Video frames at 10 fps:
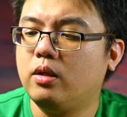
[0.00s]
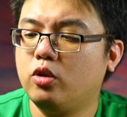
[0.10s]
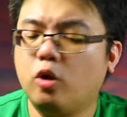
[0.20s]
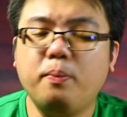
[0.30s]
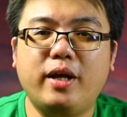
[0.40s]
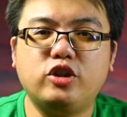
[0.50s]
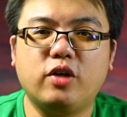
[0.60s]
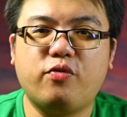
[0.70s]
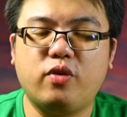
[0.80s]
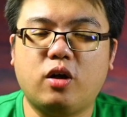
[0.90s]
No
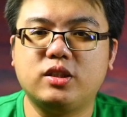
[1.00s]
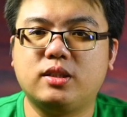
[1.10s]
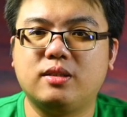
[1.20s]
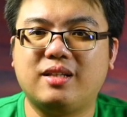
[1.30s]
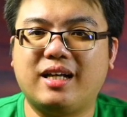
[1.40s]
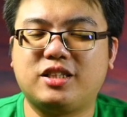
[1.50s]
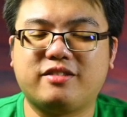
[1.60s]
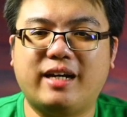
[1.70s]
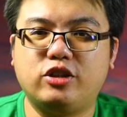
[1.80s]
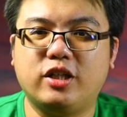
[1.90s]
major flaws like
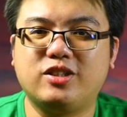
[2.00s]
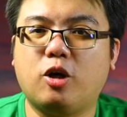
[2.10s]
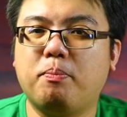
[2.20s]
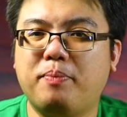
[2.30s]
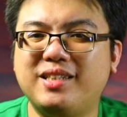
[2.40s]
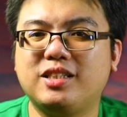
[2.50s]
scratches or paint